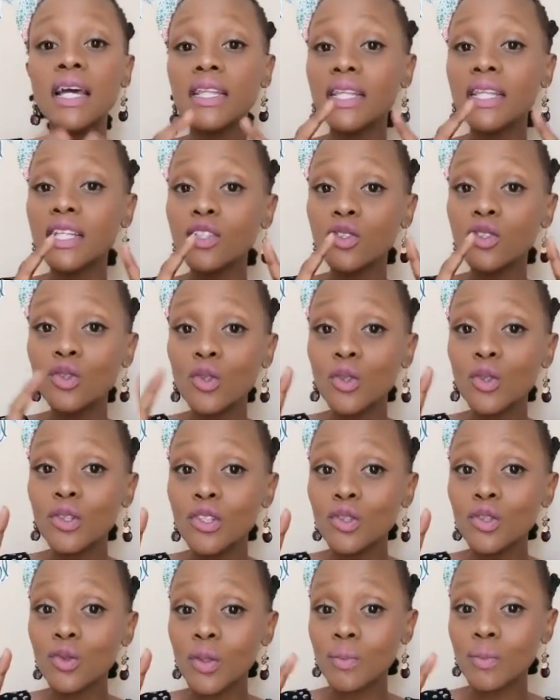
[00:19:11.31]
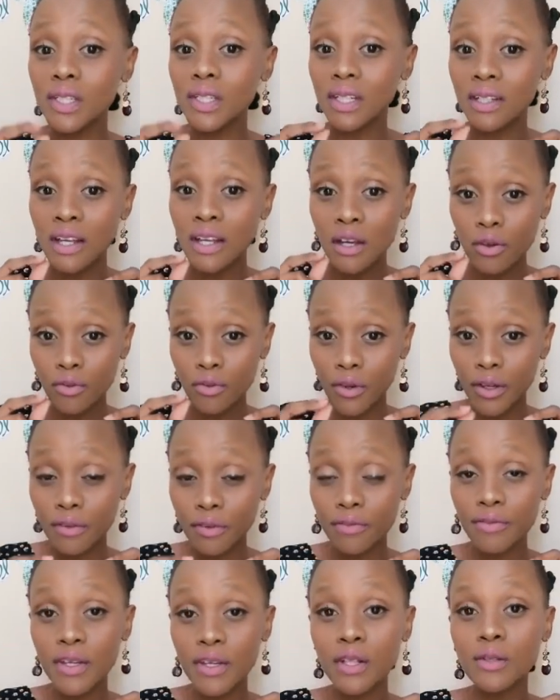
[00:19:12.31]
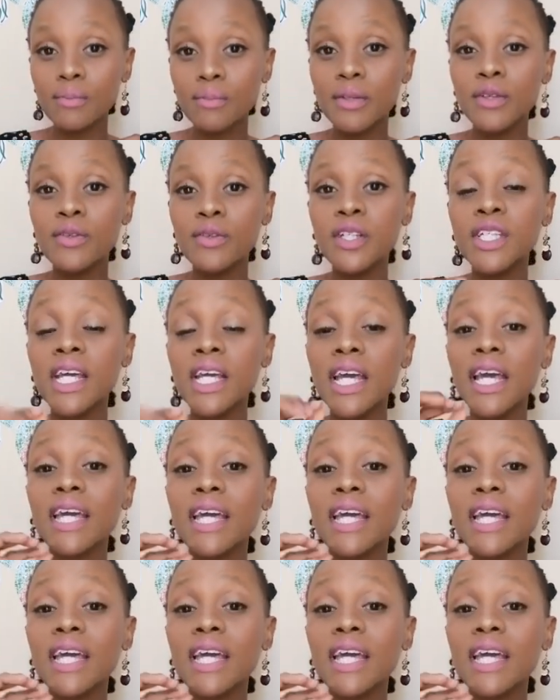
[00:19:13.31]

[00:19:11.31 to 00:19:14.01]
There's no description for a failed marriage